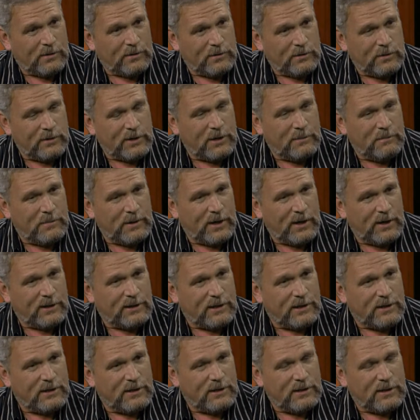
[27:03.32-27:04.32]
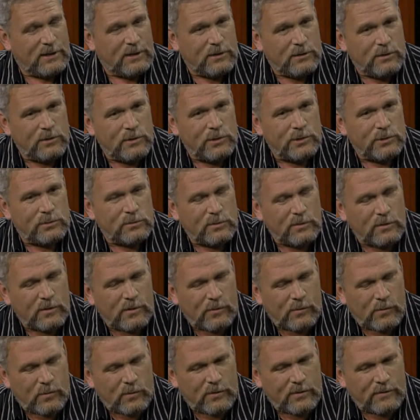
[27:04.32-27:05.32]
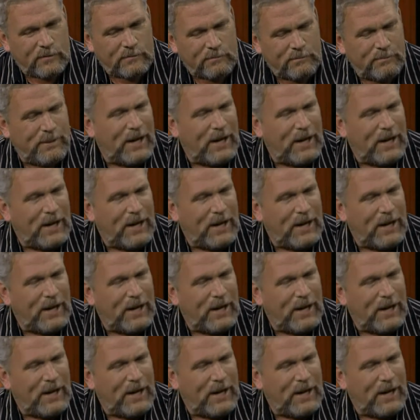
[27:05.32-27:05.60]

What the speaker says: looking beyond the usual sort of